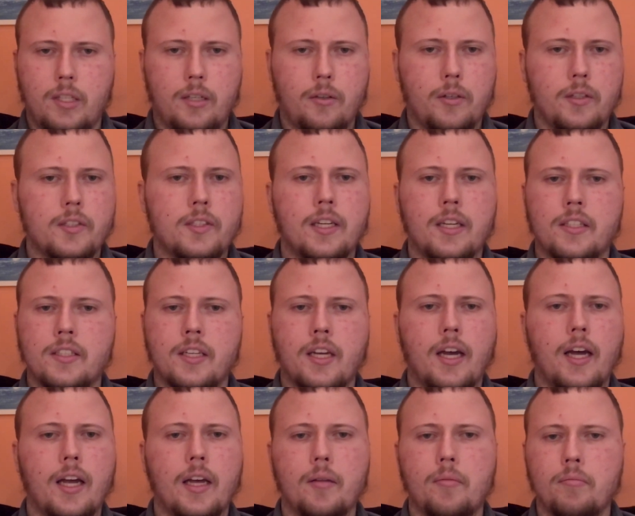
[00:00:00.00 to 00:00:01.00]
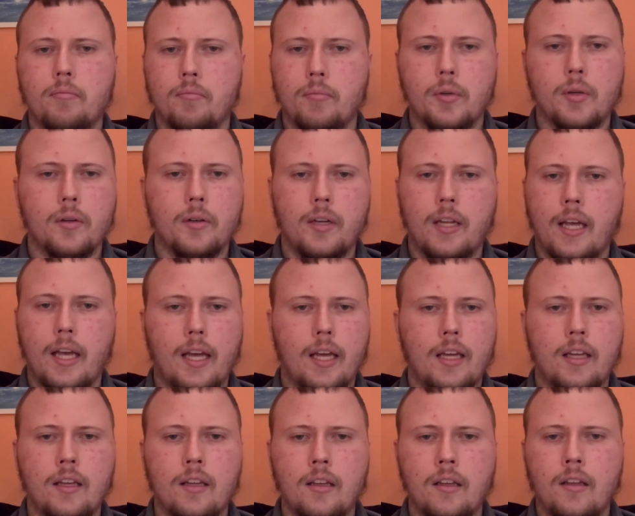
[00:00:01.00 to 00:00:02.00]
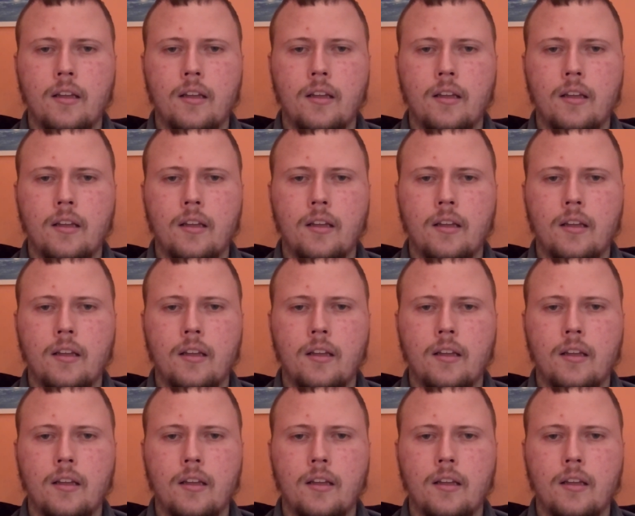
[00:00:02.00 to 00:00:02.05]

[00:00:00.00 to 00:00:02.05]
a set time per day.